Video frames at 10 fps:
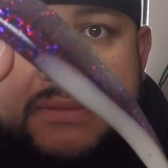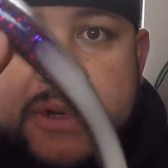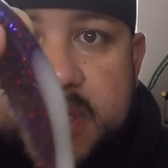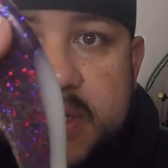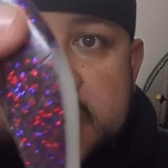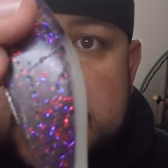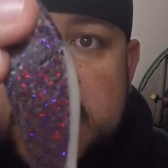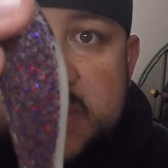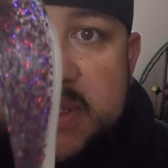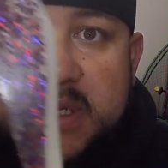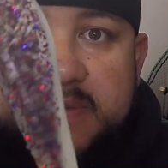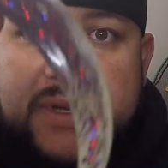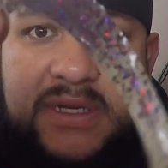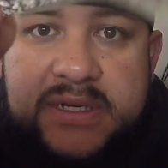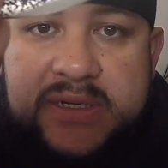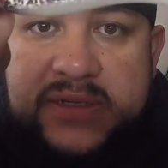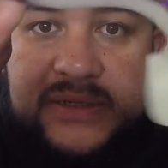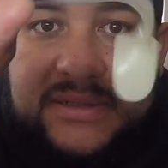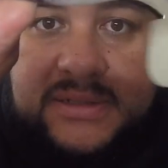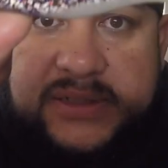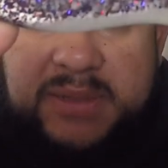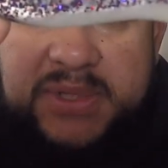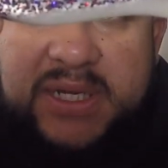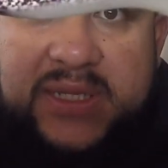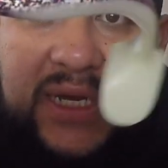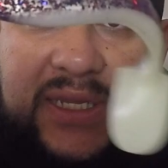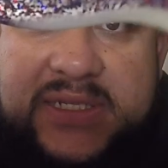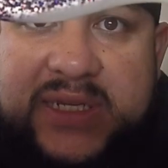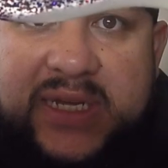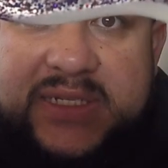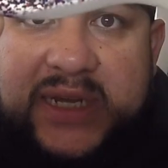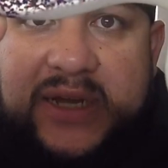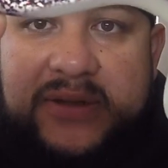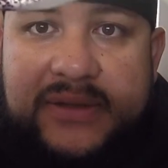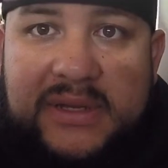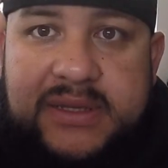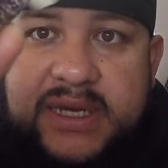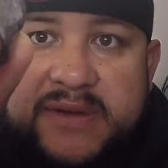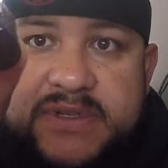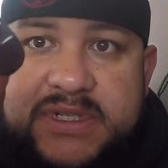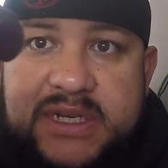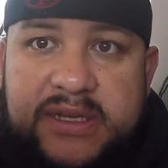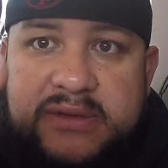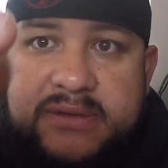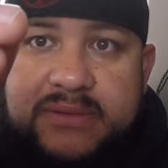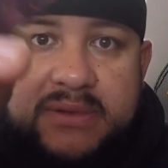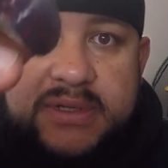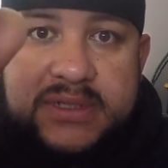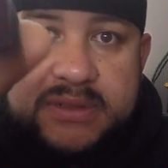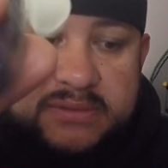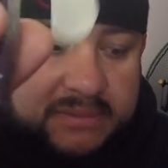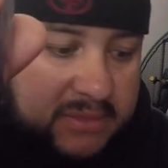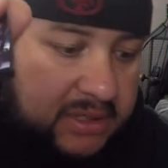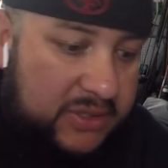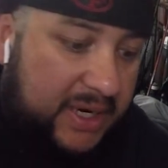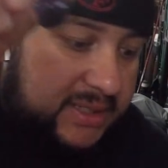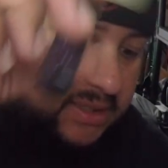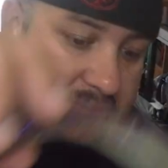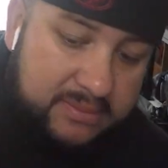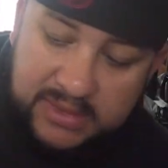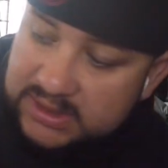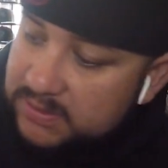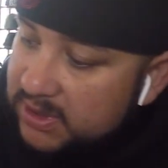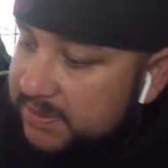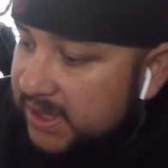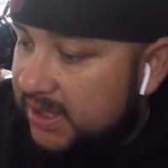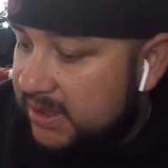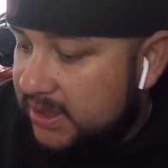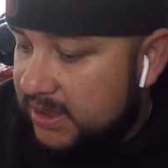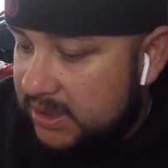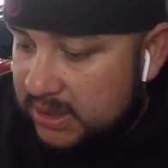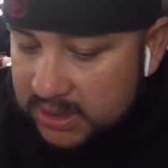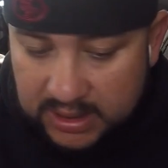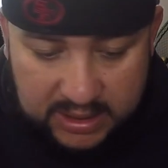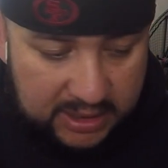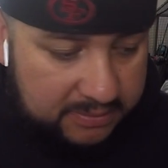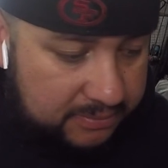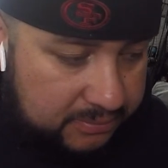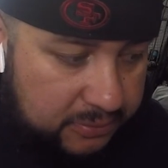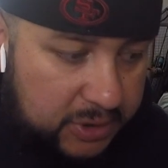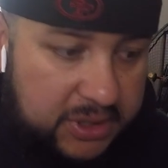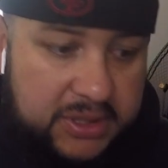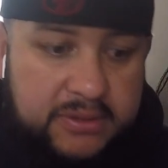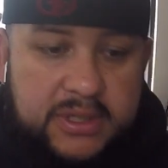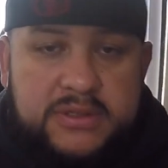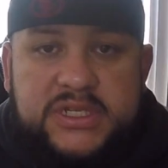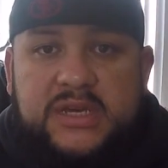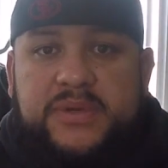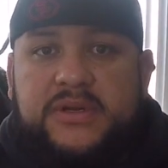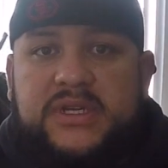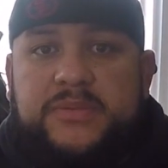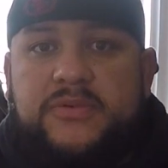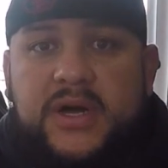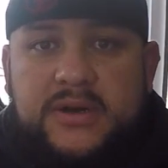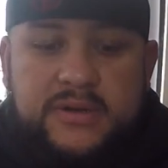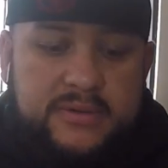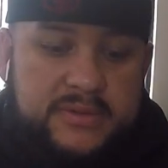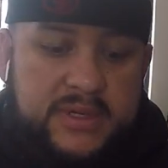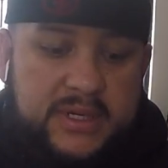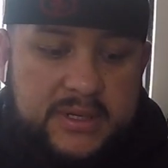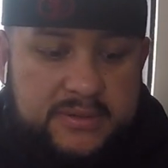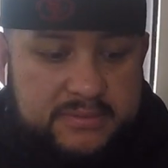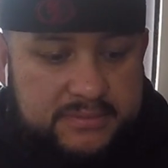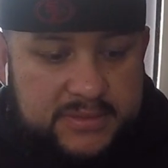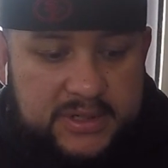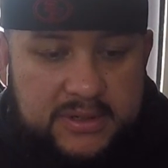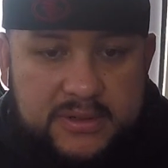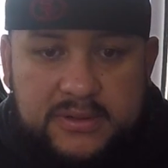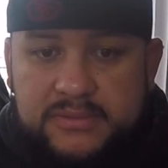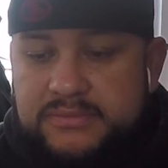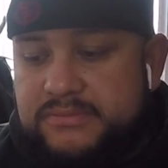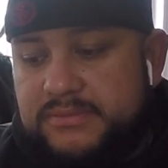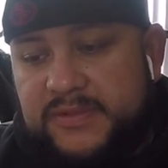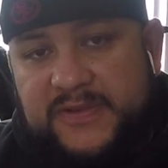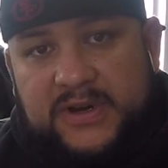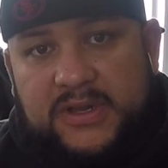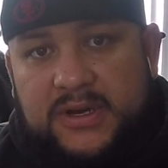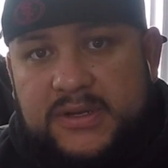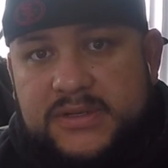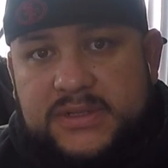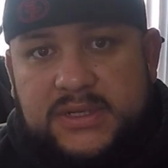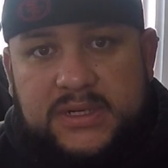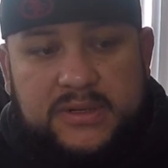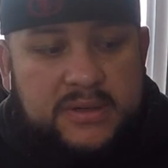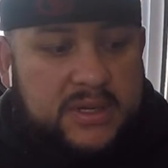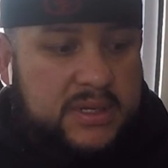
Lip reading: they're not used to seeing this stuff. Something like that stands out that they haven't seen, it just attracts them, makes them want to bite. When you do go deep into deeper water, you know, you go to Fairlawns, you know,